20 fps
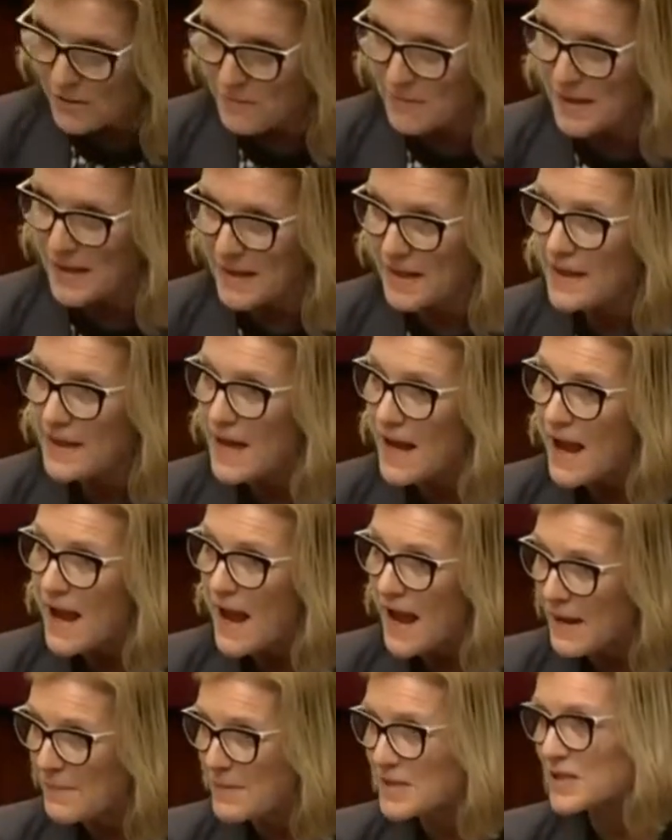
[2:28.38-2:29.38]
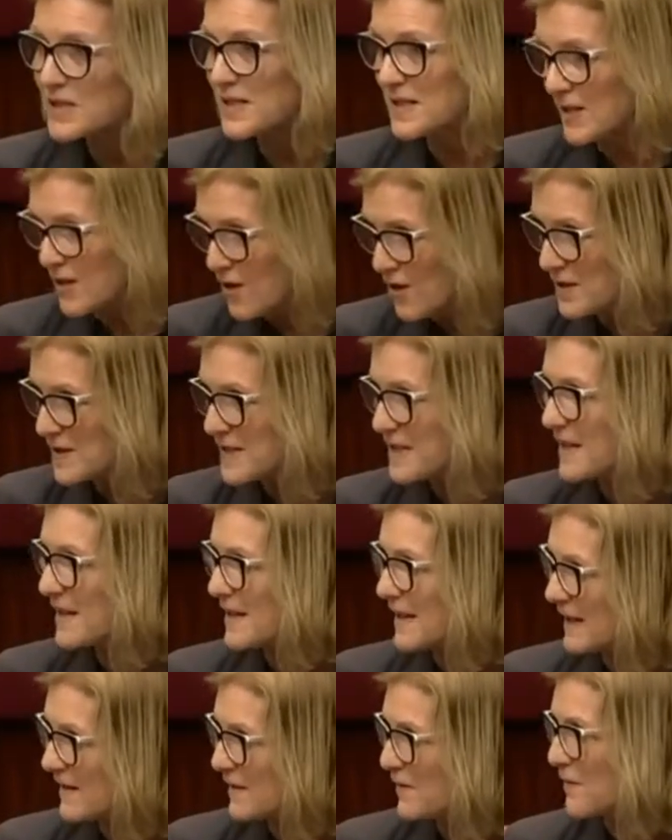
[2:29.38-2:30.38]
the committee. How much does it cost to
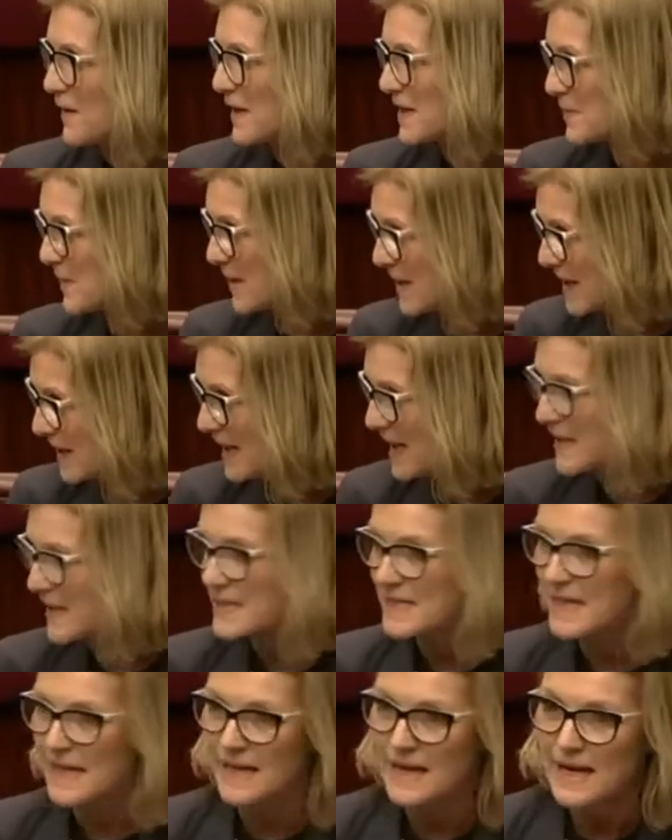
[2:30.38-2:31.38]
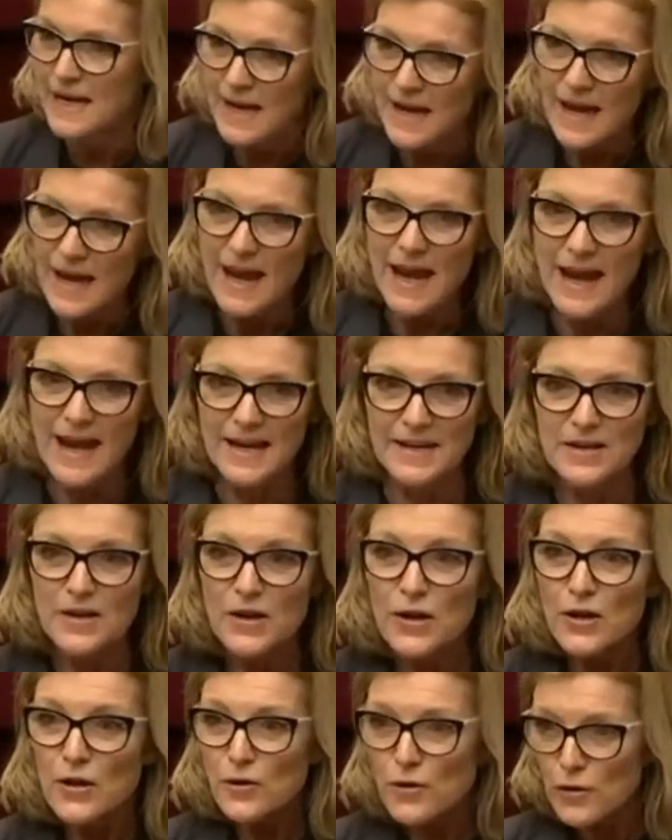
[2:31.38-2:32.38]
collect the fares we're collecting?
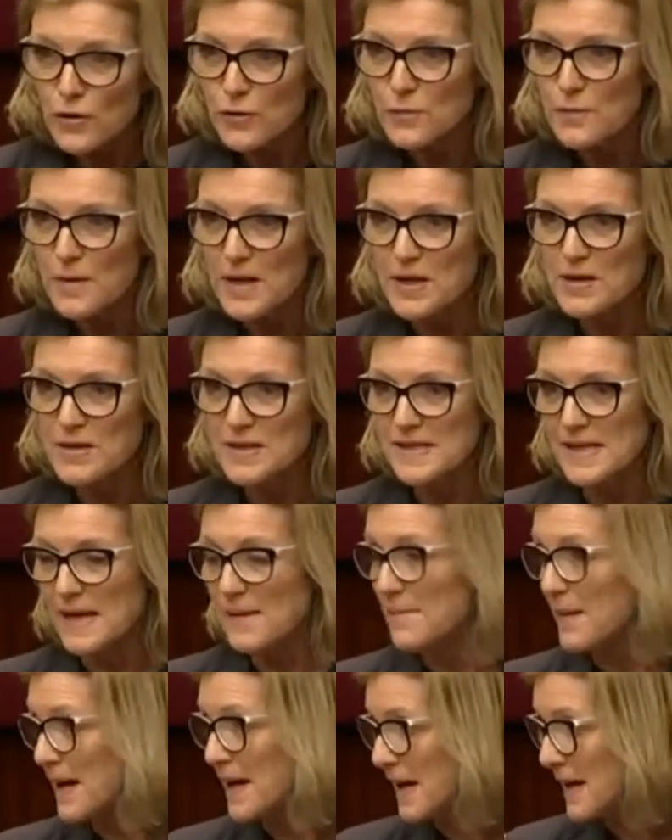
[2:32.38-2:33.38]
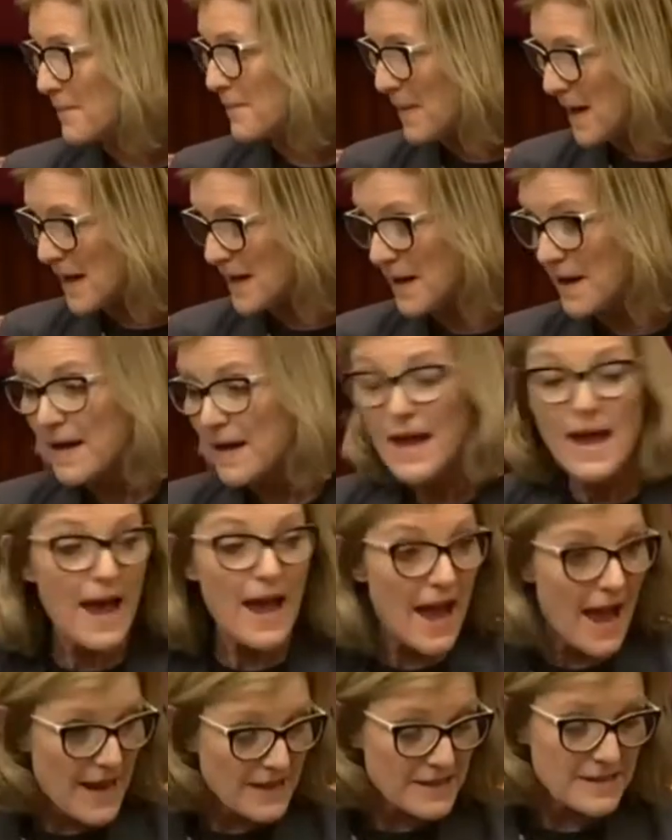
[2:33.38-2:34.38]
And could we use that money better?
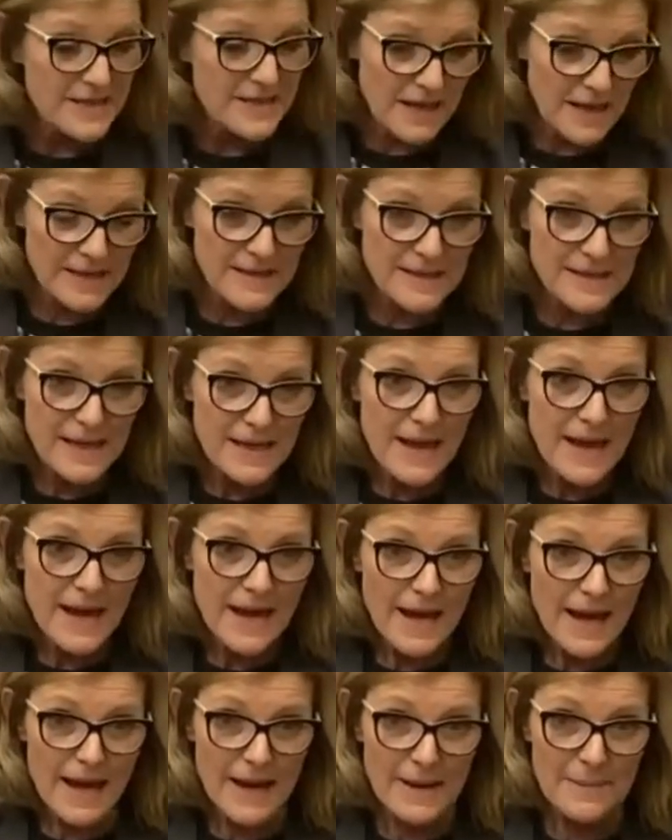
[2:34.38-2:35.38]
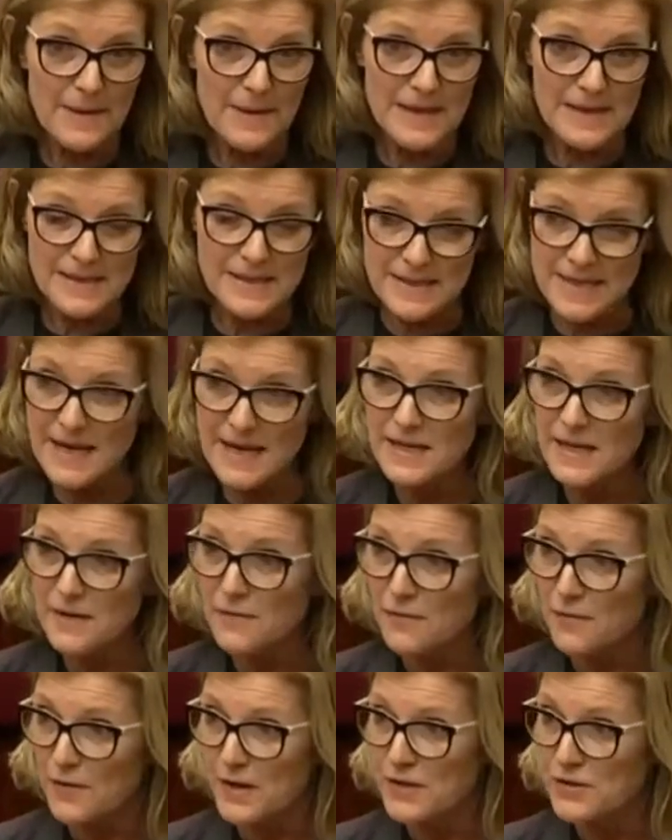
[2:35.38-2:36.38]
And does
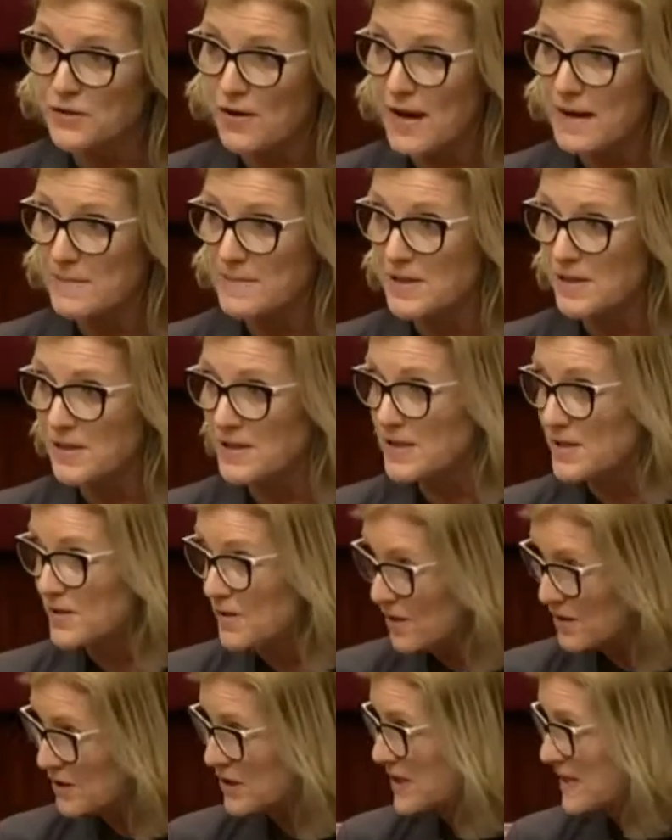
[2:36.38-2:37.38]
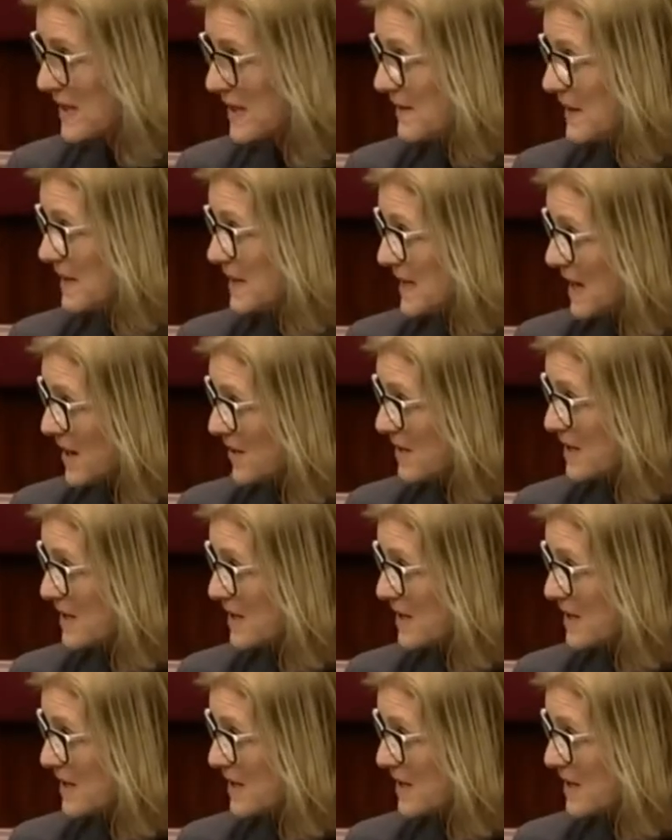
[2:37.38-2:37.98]
extending free tram zones, not just in these